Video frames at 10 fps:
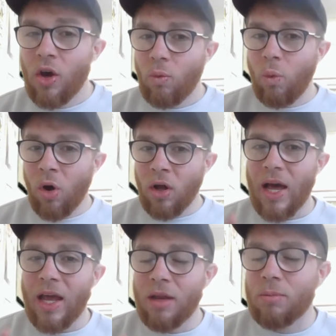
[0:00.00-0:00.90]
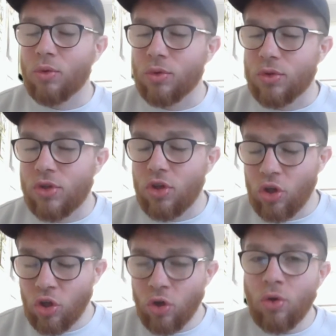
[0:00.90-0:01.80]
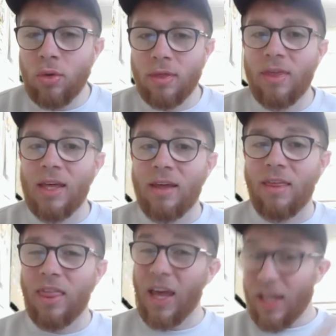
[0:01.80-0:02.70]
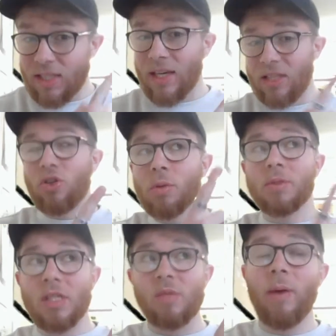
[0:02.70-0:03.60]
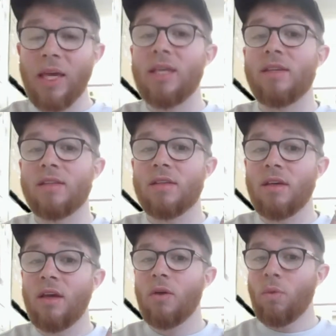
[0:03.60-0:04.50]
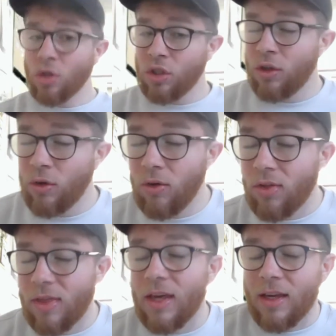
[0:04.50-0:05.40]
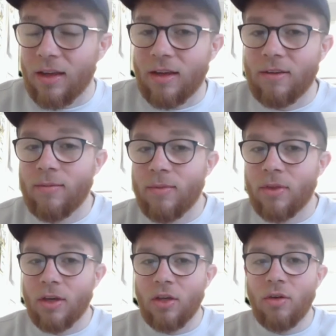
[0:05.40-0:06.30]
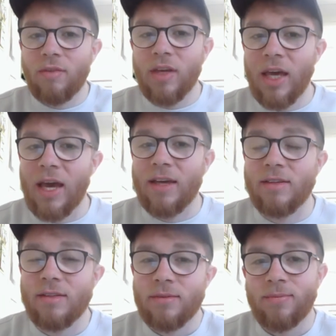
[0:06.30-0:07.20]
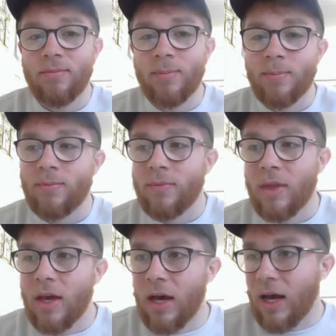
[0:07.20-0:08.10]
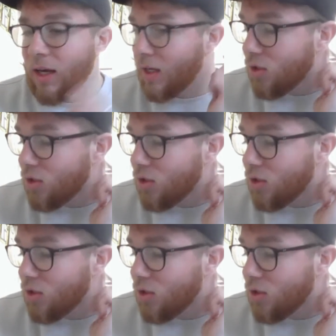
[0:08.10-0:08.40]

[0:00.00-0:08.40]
What animals do you think they sent up to space? What do you think? Can you have a guess? Can you